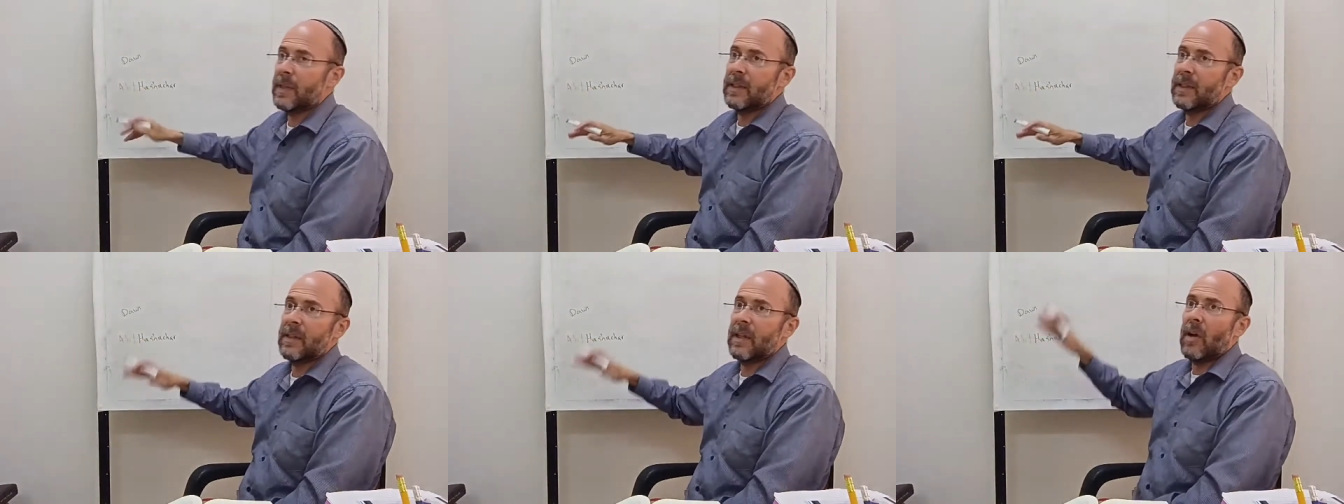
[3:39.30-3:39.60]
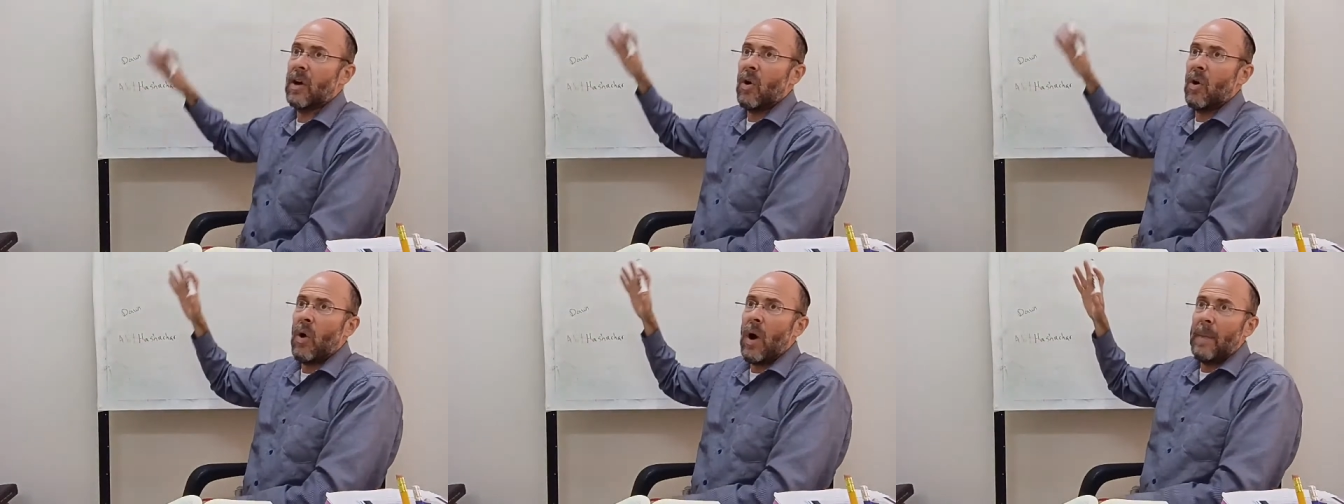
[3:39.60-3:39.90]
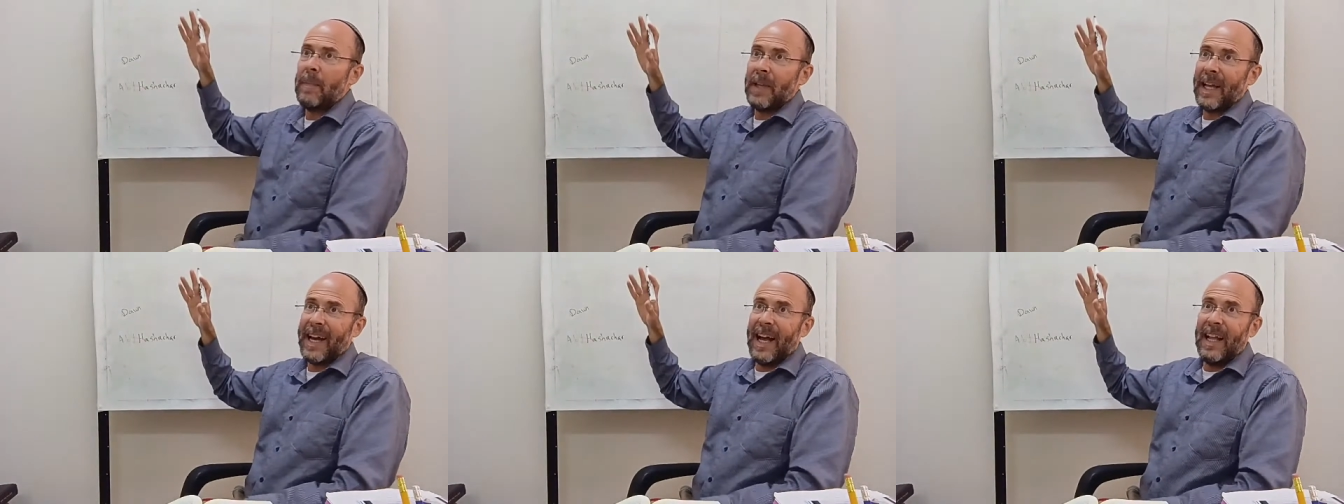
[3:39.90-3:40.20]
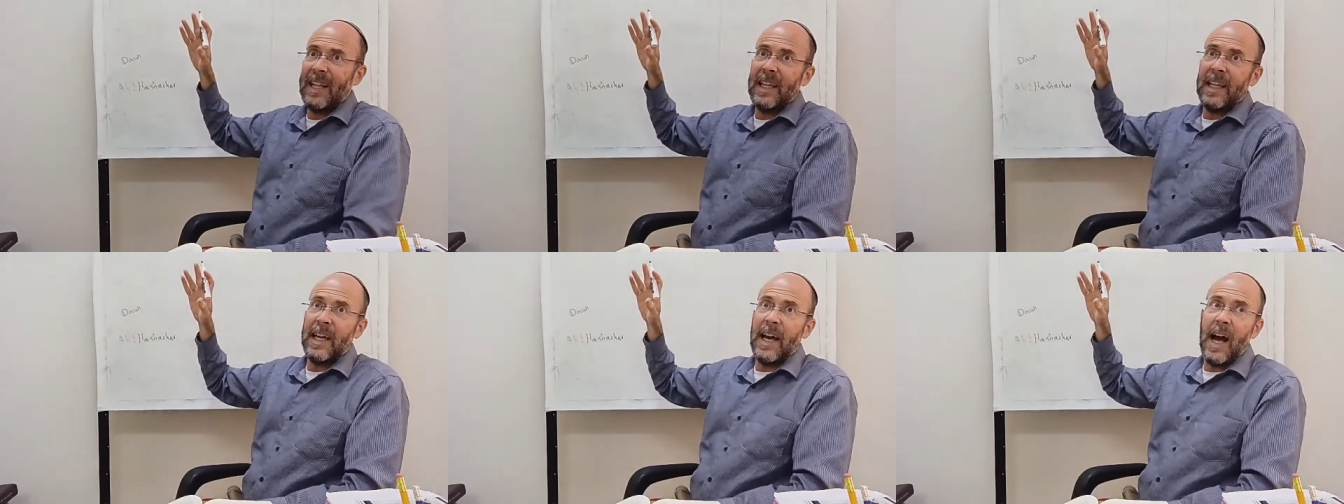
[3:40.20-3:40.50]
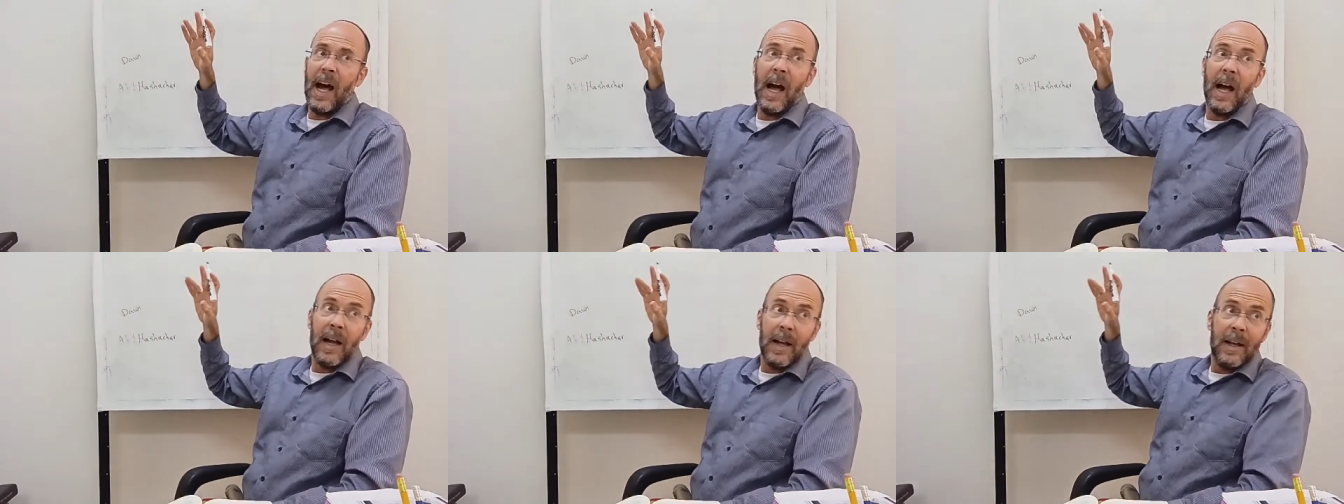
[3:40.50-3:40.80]
means to go up, like
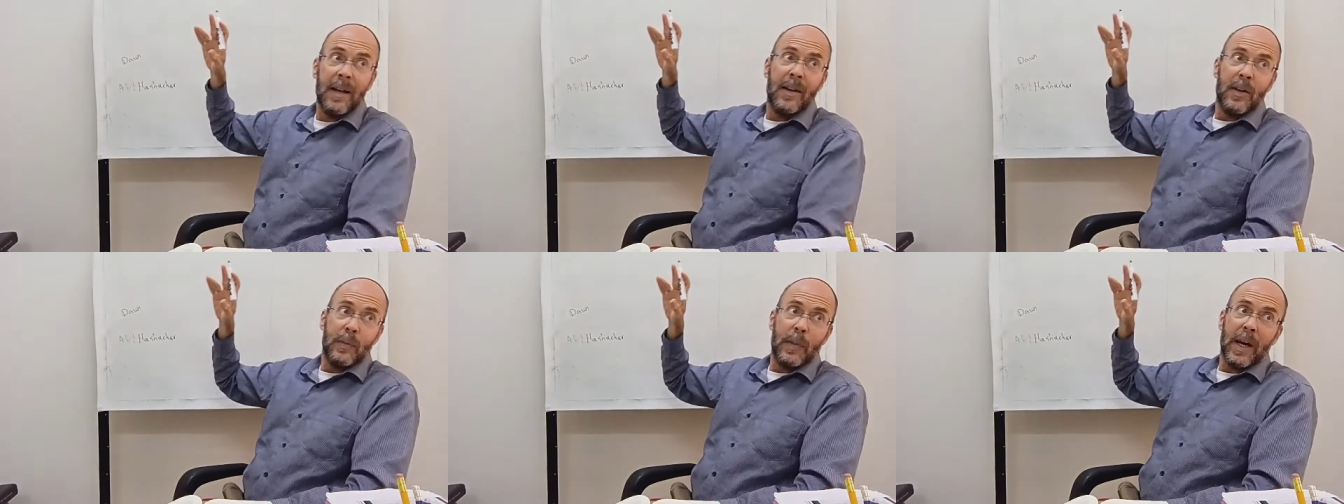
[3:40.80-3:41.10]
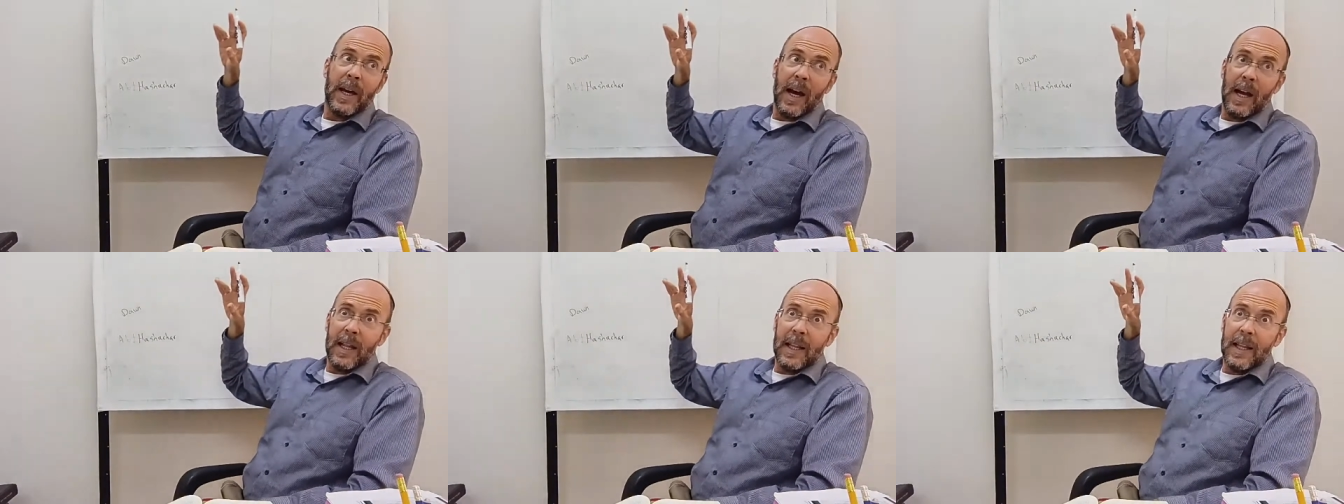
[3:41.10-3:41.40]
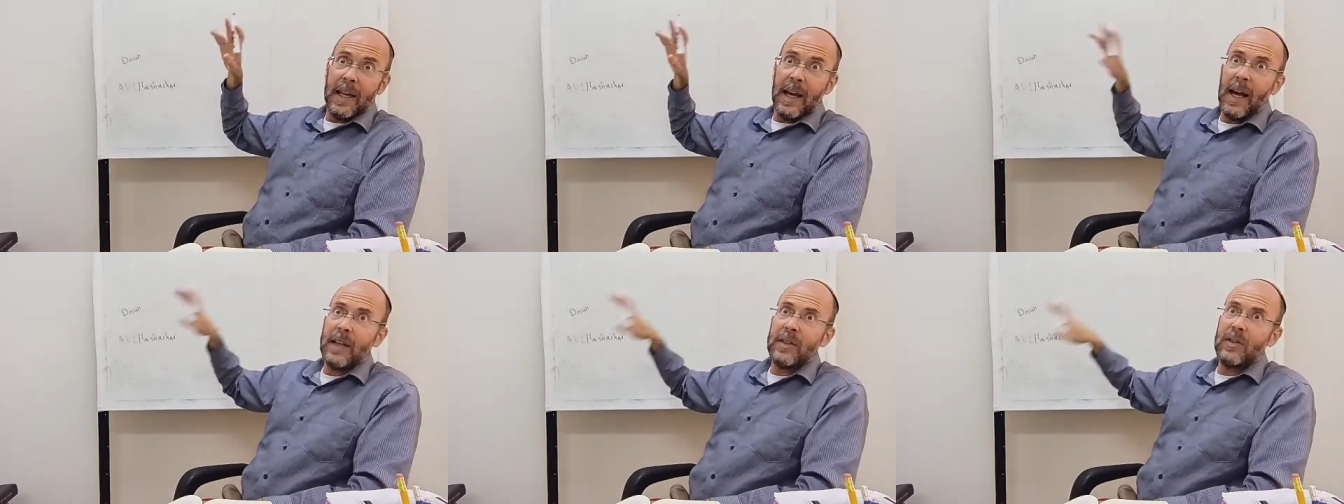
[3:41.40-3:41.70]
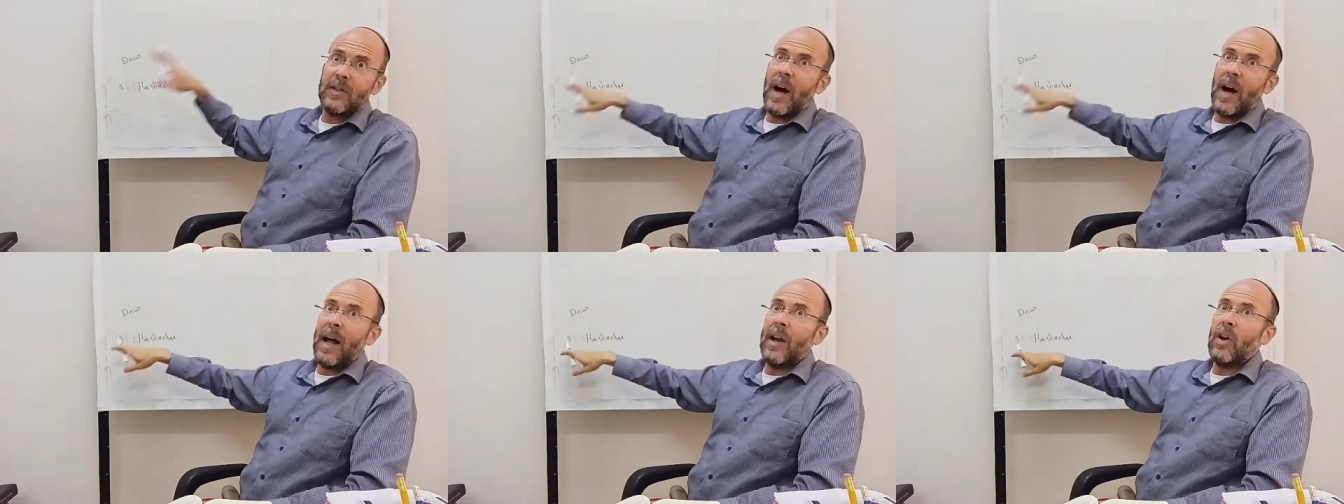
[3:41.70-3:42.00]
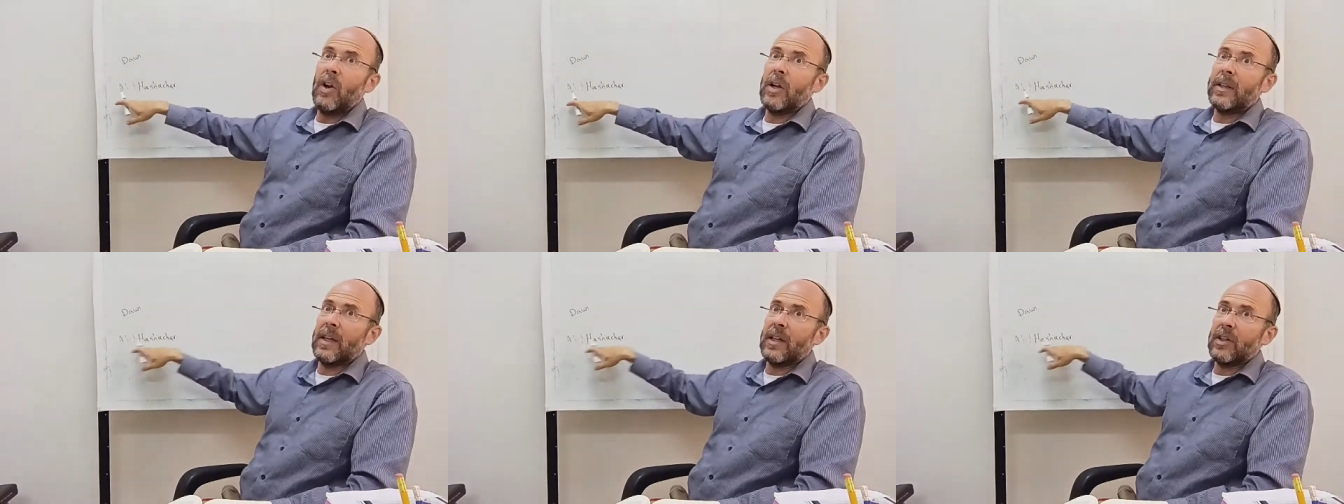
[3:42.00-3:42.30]
aliyah. So
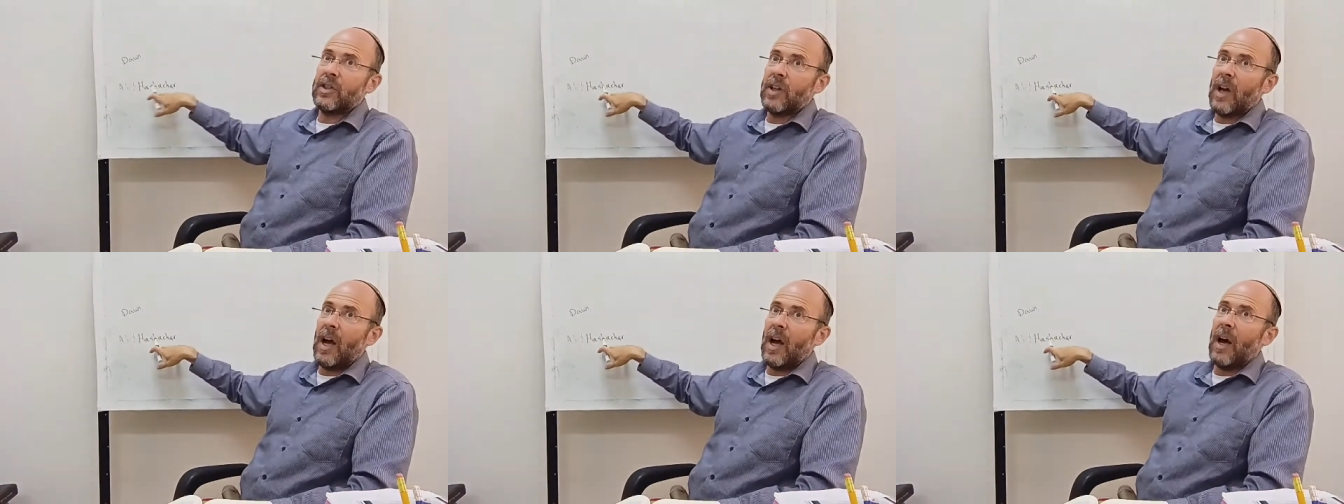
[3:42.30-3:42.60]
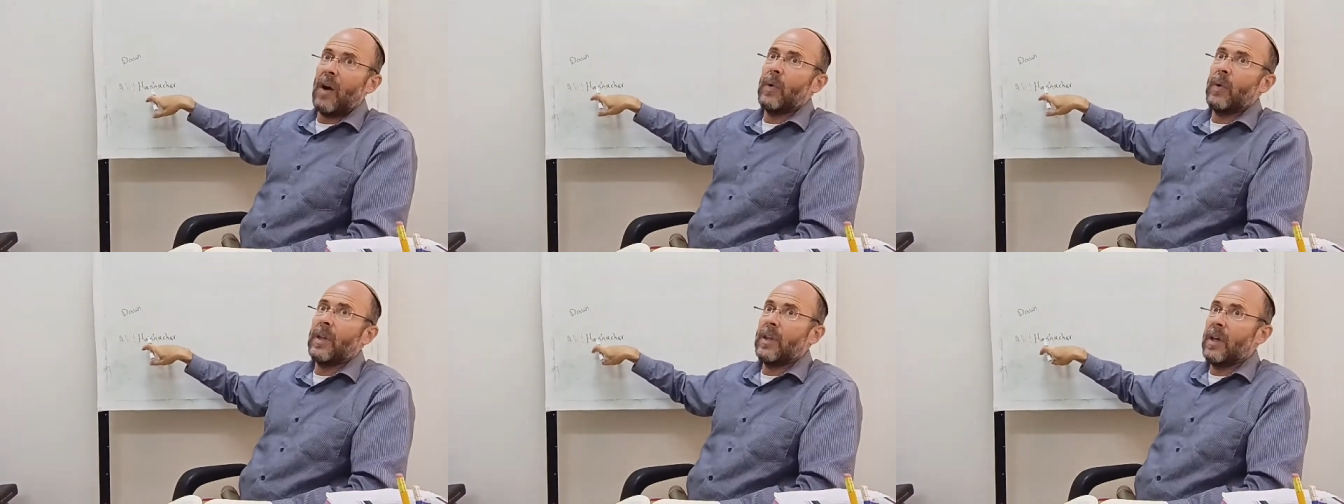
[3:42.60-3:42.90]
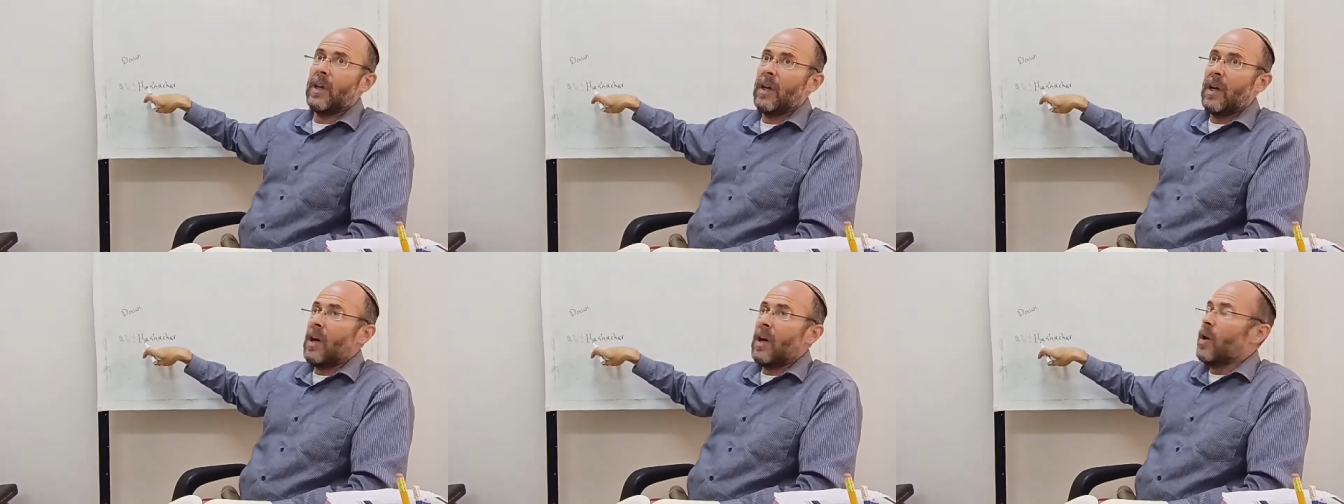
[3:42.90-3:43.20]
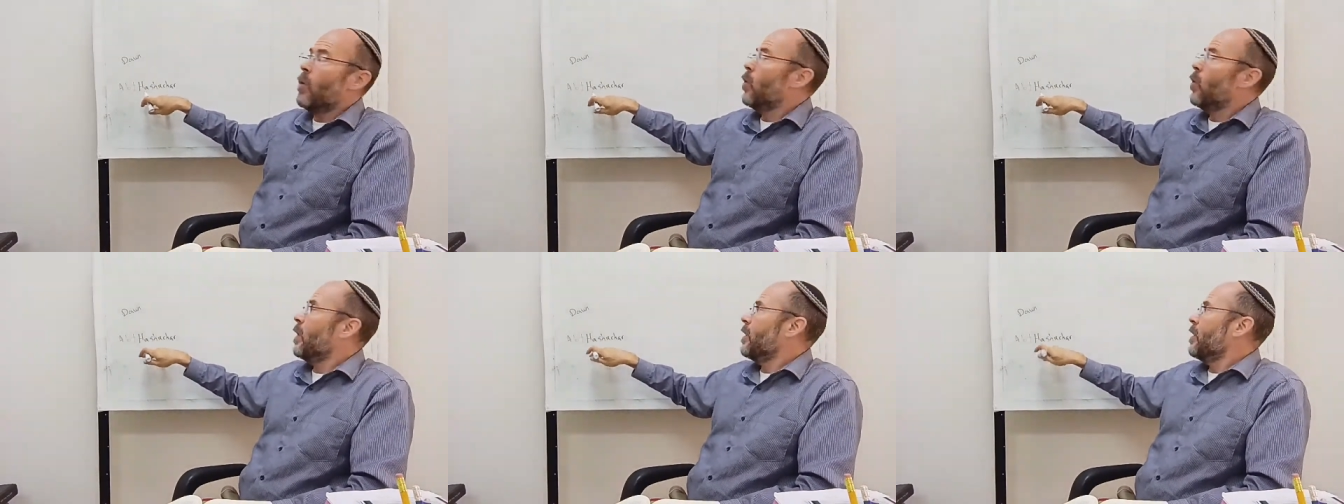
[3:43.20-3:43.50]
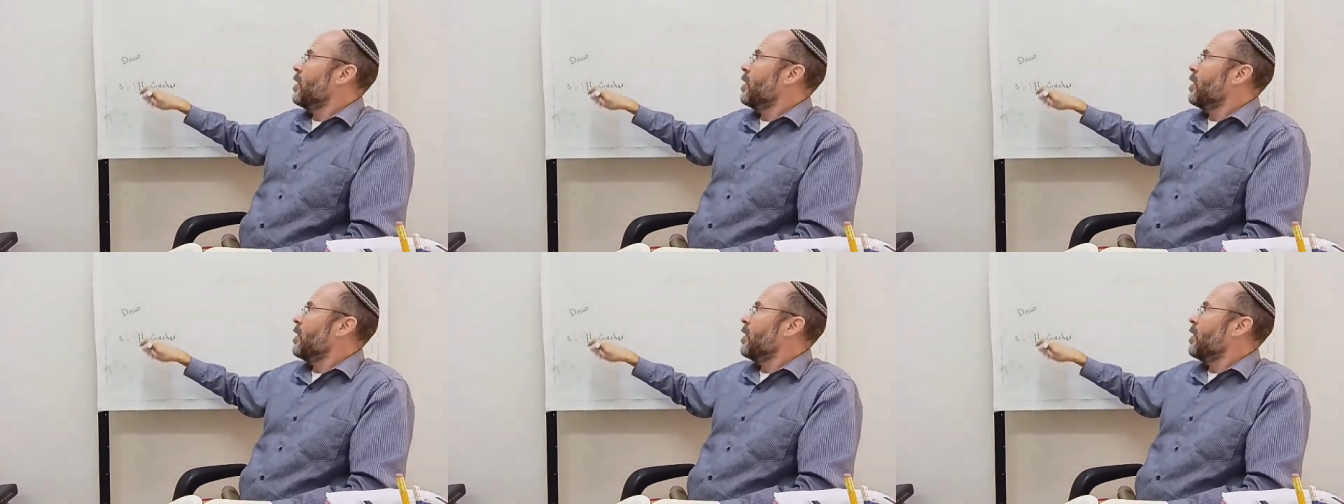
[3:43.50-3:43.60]
alot ha-shachar, when